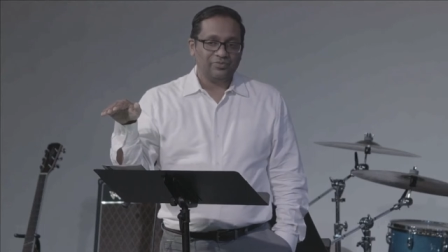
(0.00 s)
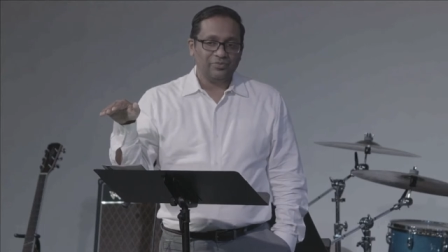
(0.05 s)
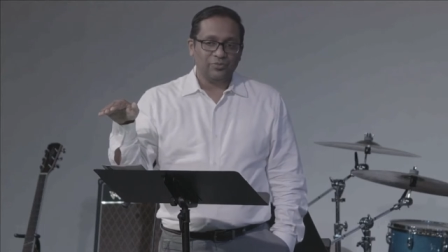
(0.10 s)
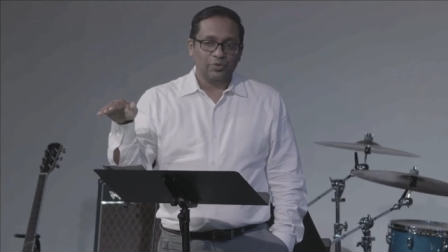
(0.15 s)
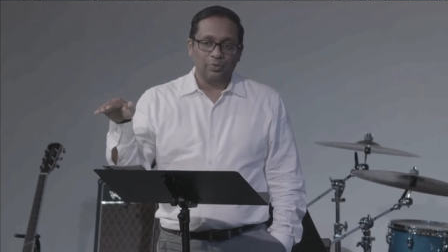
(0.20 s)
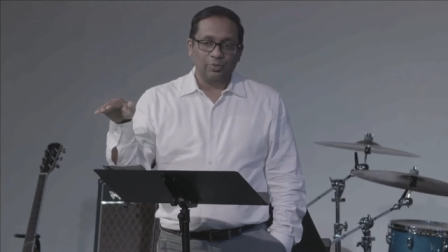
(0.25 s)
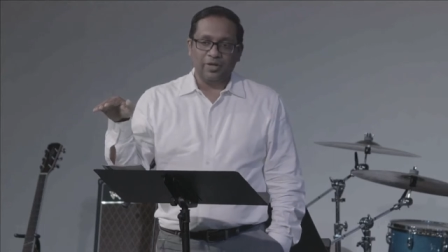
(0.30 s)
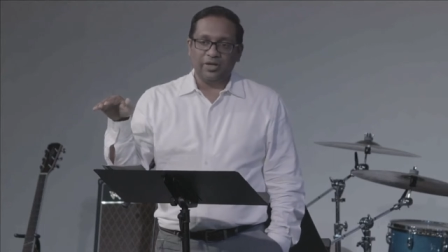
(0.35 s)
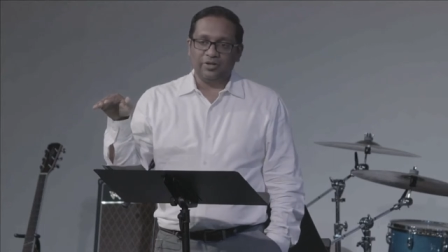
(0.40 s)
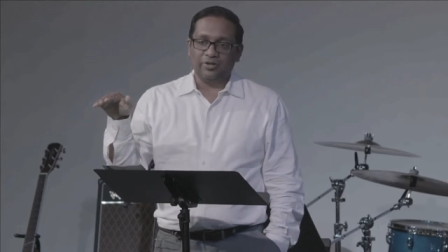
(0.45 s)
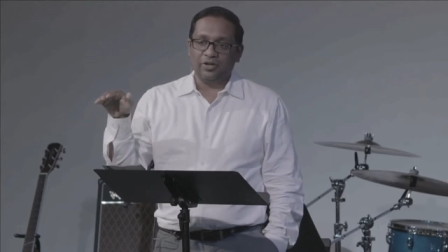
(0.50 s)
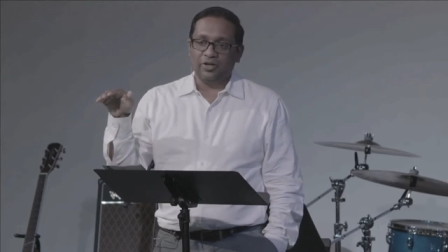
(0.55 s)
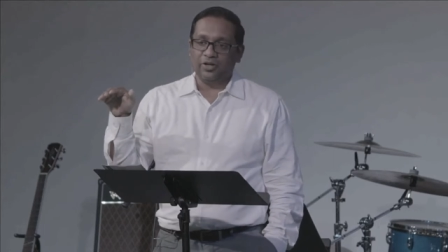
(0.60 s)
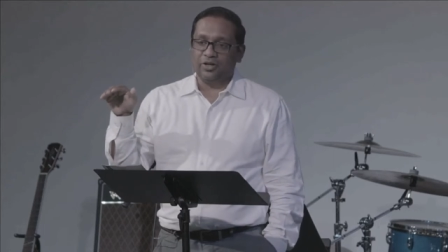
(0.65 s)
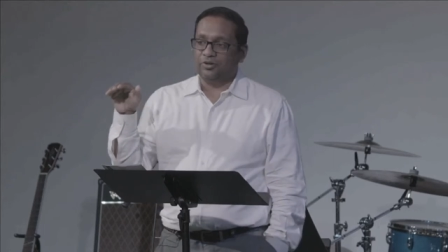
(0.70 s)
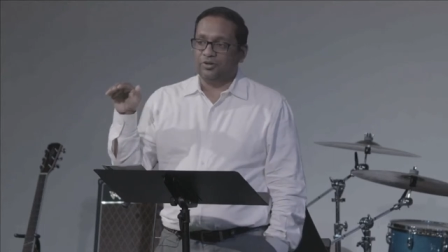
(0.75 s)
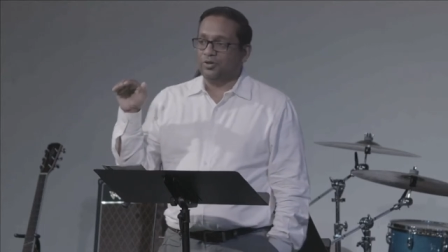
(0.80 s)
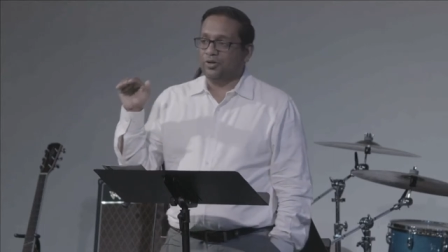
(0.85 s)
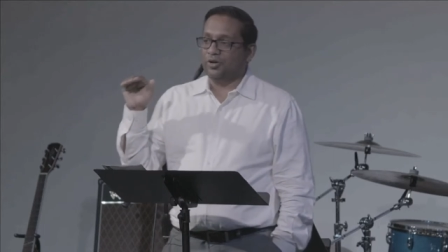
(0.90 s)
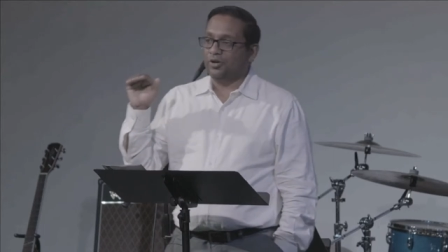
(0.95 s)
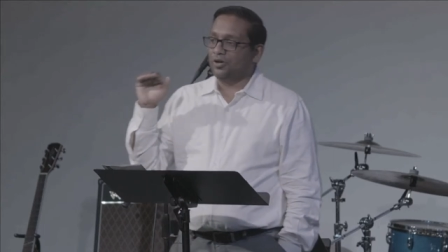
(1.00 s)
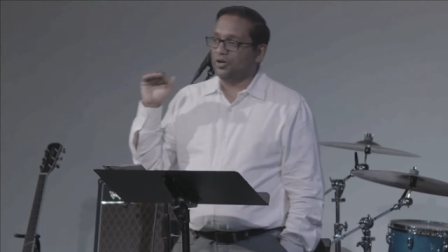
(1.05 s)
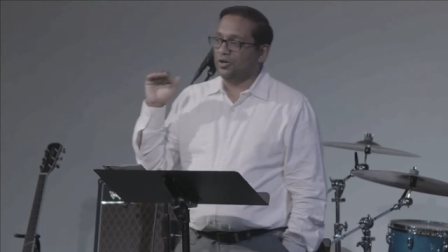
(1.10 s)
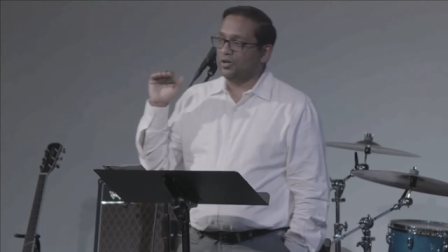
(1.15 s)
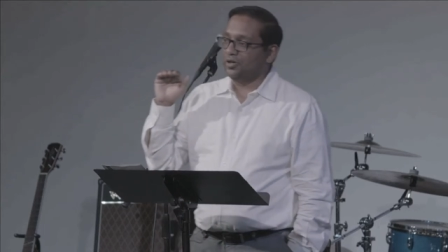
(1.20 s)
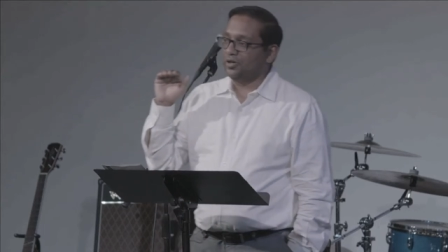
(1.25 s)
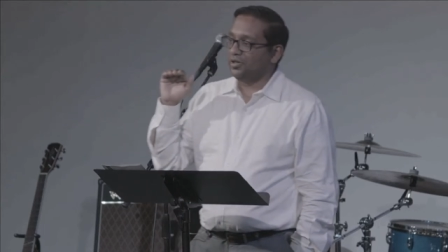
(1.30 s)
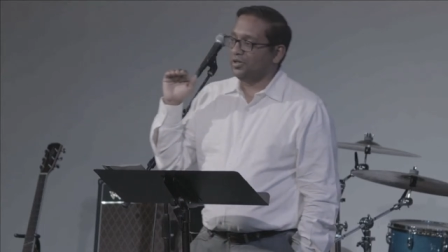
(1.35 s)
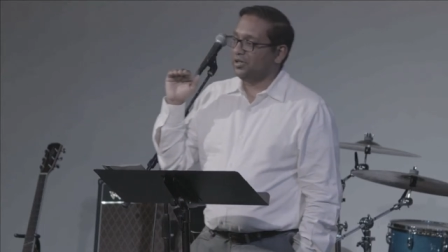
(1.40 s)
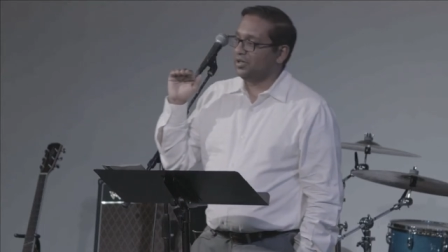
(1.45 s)
No matter how
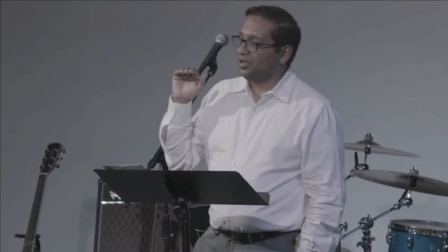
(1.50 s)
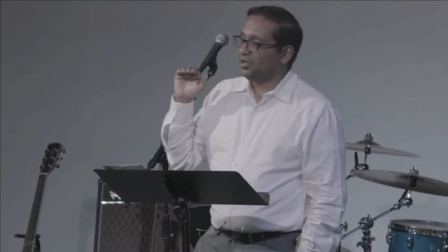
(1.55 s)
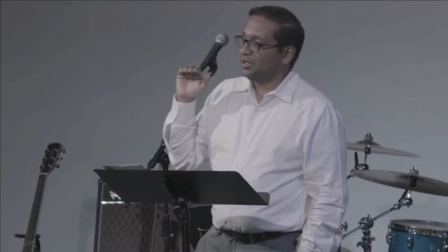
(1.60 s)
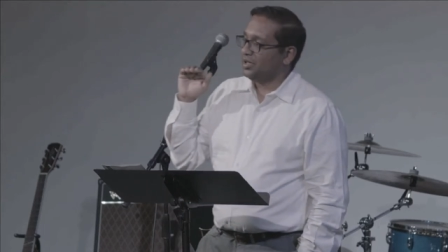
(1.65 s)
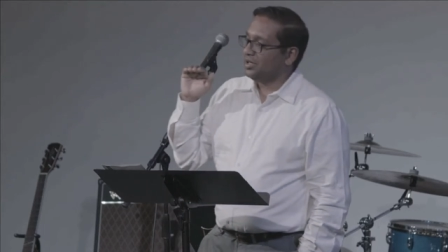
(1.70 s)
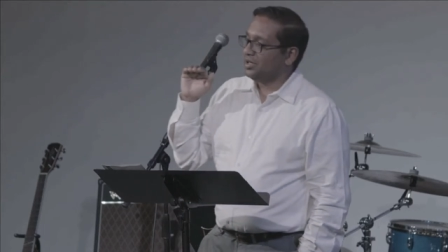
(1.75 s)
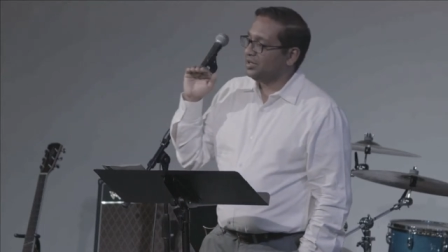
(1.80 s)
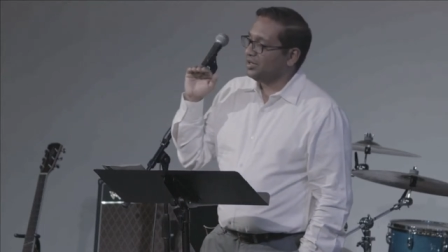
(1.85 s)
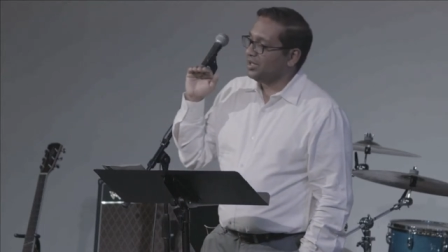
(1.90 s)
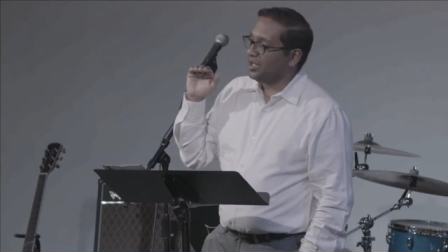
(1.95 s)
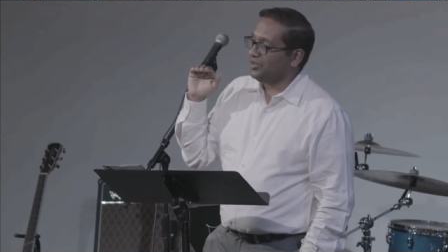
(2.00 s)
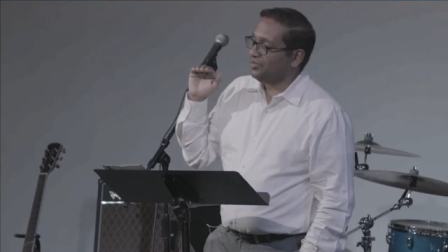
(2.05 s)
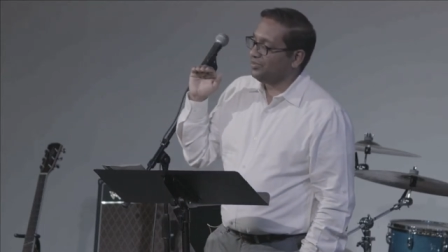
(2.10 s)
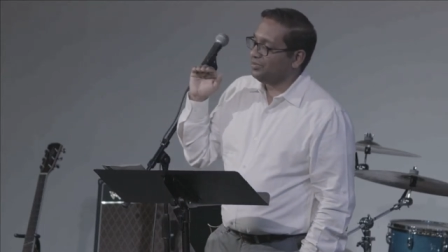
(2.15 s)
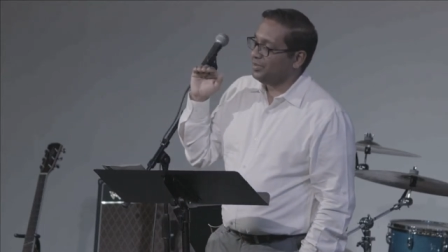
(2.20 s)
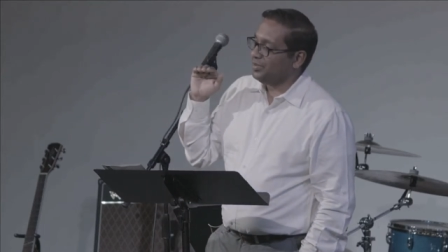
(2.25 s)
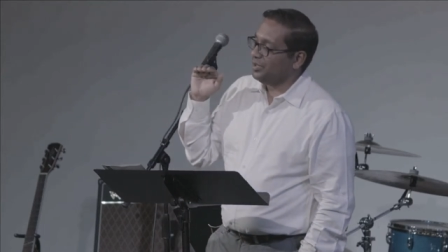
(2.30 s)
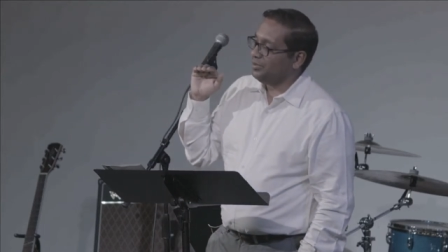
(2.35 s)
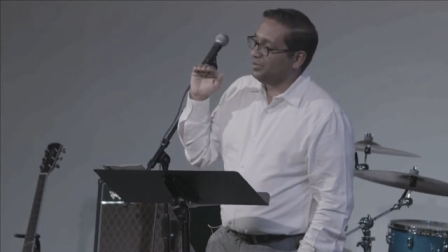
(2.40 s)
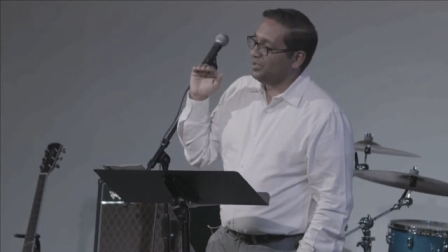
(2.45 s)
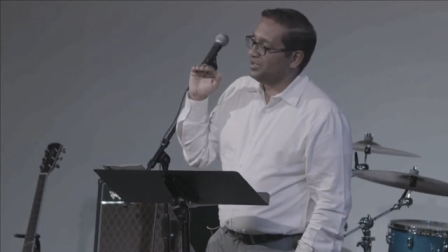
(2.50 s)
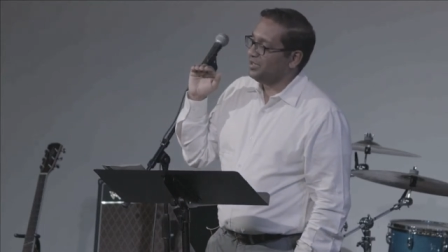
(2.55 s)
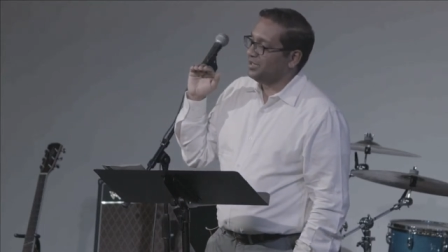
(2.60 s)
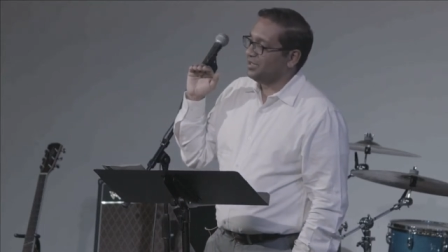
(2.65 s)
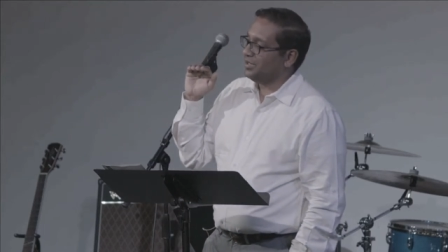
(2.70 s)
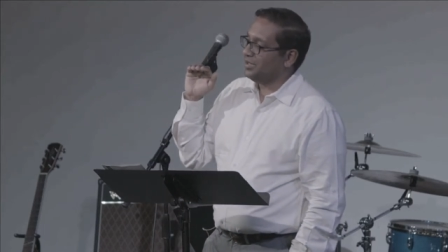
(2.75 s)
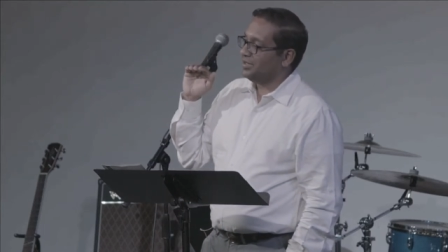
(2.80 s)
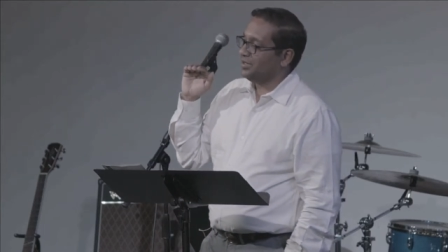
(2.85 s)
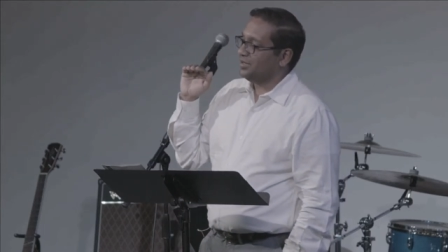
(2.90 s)
hard life may be,